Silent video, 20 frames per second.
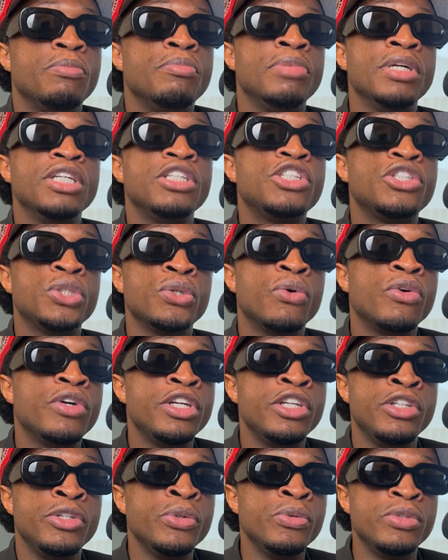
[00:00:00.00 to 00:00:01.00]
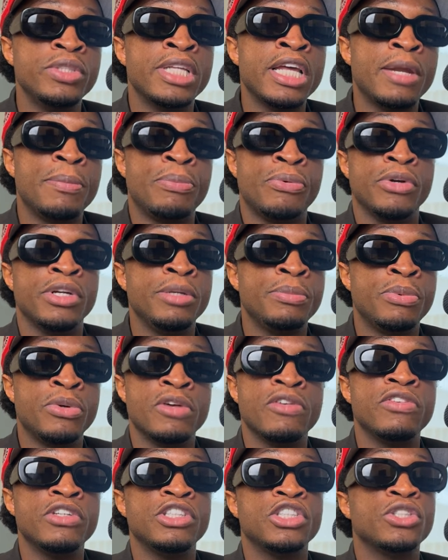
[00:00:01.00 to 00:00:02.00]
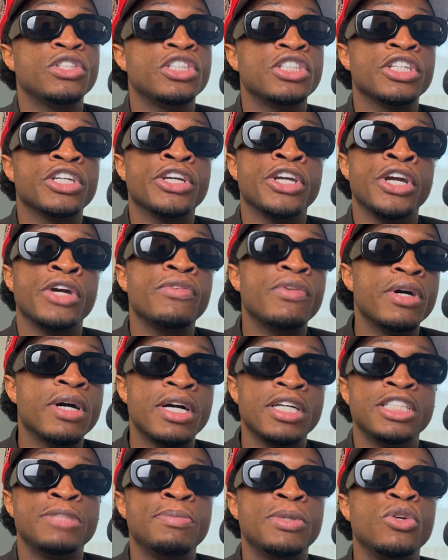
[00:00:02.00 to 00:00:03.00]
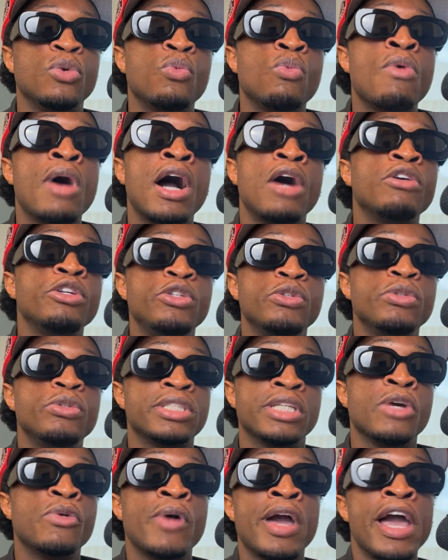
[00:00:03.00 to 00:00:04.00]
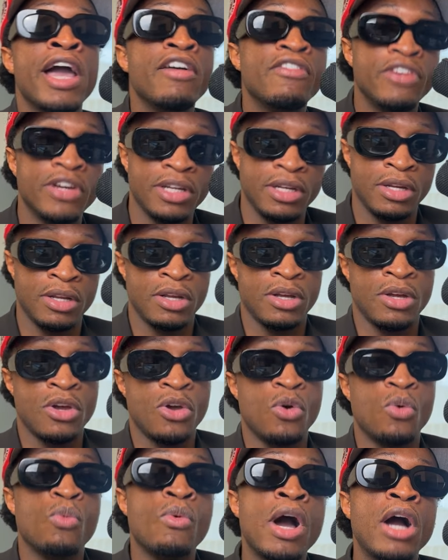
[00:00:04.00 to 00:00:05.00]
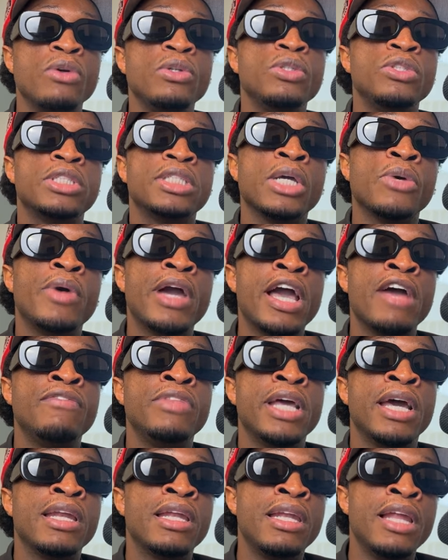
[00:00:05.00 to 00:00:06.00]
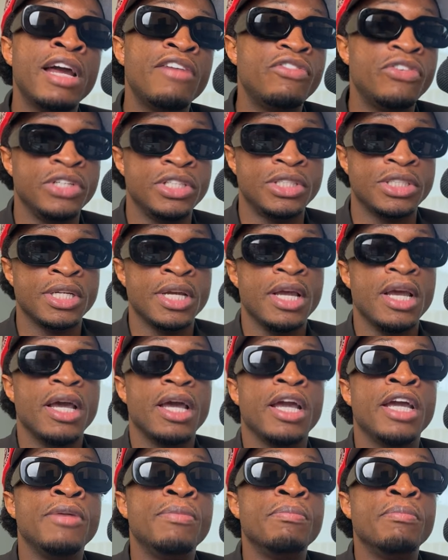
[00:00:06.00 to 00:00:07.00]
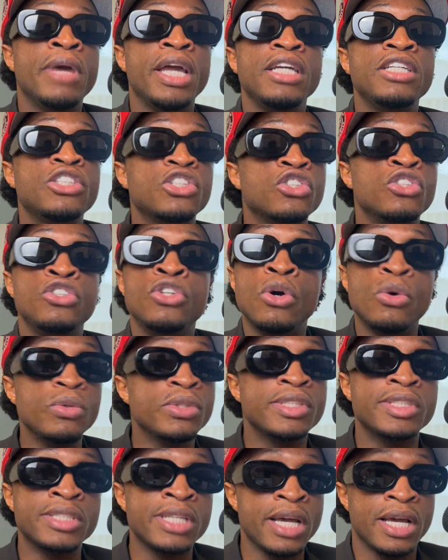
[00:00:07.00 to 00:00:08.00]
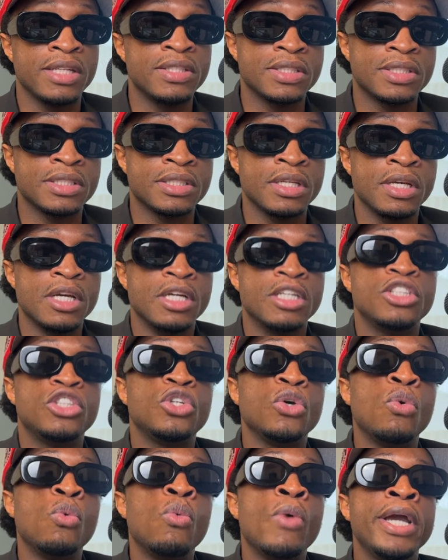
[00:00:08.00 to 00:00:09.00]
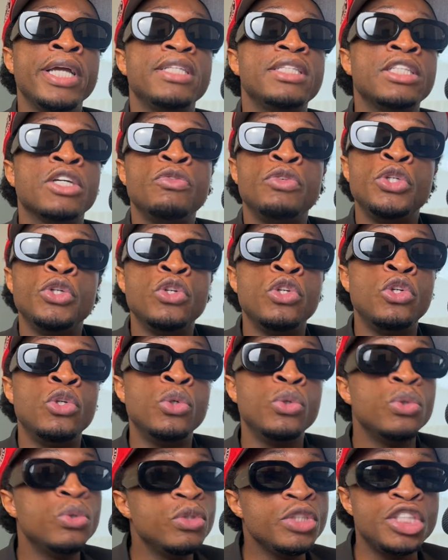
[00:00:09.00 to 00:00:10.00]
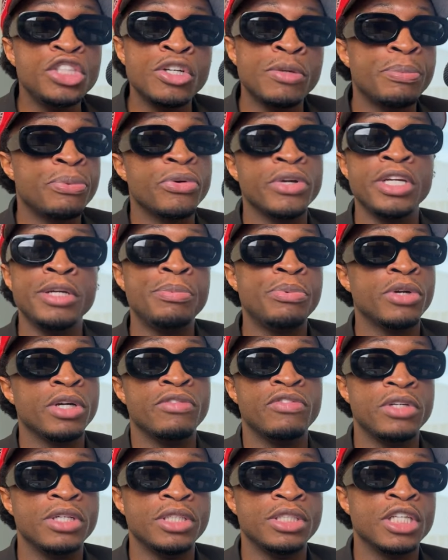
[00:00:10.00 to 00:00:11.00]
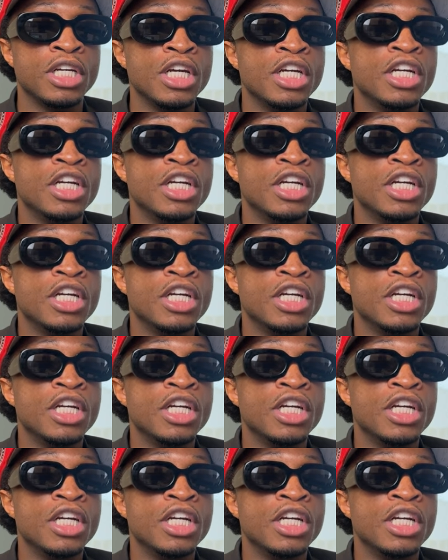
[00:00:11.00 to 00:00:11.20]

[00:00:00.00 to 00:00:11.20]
be sure to use that pretty privilege to secure a husband while you still have it, while you still have that leverage. It makes no sense to wait till you lose your pretty privilege,